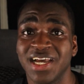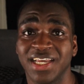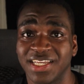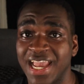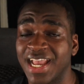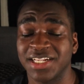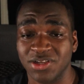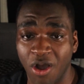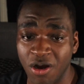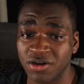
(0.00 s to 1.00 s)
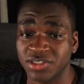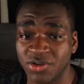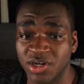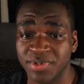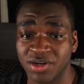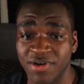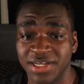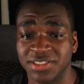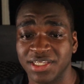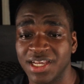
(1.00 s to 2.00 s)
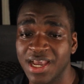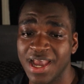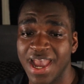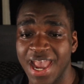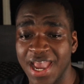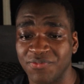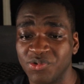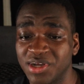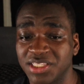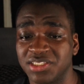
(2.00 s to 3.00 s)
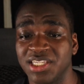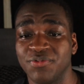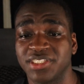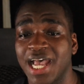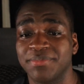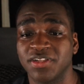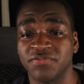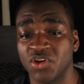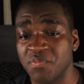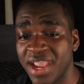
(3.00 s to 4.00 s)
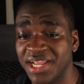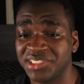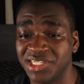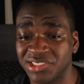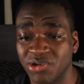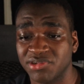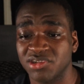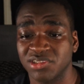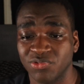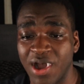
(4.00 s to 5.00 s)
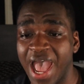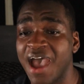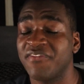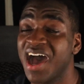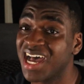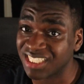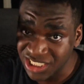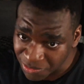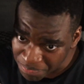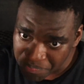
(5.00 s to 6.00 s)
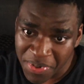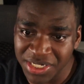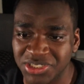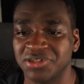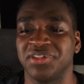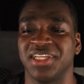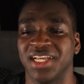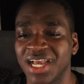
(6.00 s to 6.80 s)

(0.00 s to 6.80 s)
Gege's art is going to be crazy, and we'll get to see what types of domains these sorcerers will have, especially